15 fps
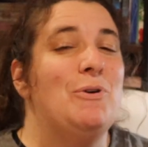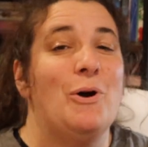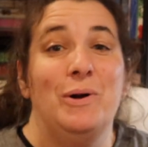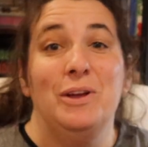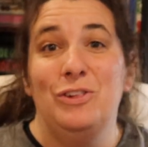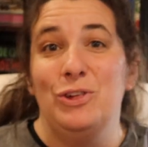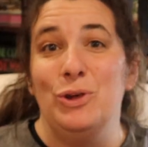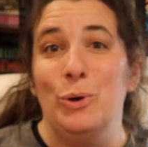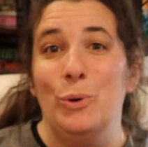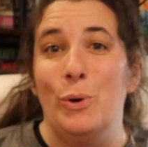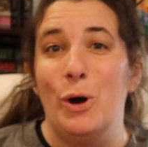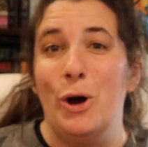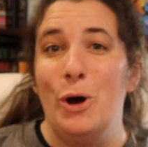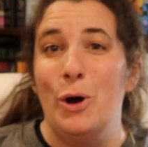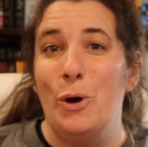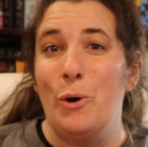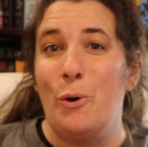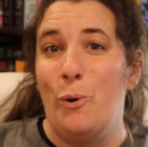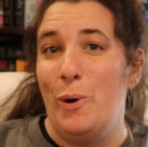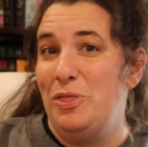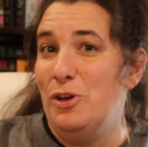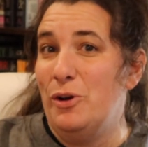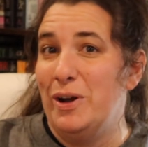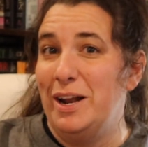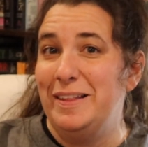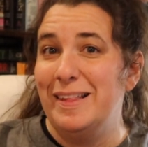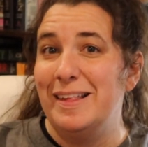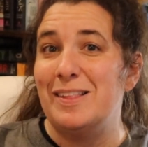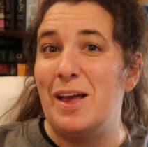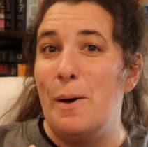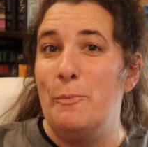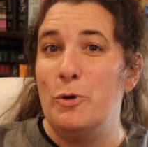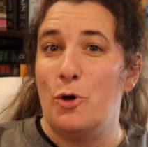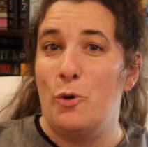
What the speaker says: going to quit the criticism,